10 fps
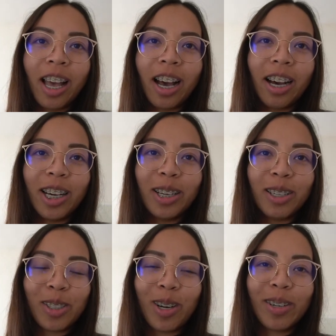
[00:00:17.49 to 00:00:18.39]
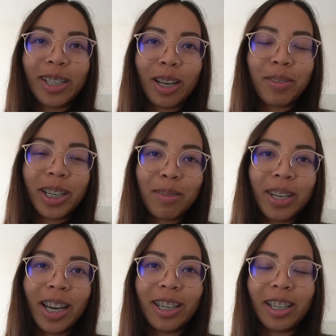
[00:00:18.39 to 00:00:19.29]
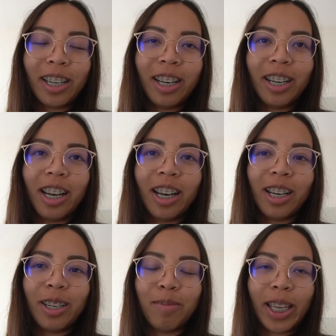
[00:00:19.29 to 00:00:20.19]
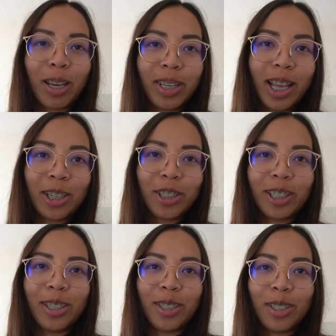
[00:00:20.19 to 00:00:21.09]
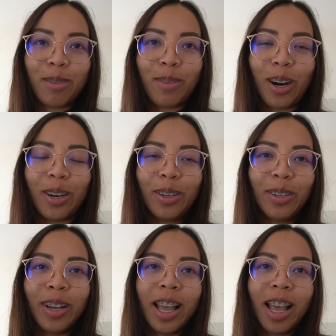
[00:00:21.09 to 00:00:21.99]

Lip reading: I'm gonna get my hair done and get my lashes done tomorrow.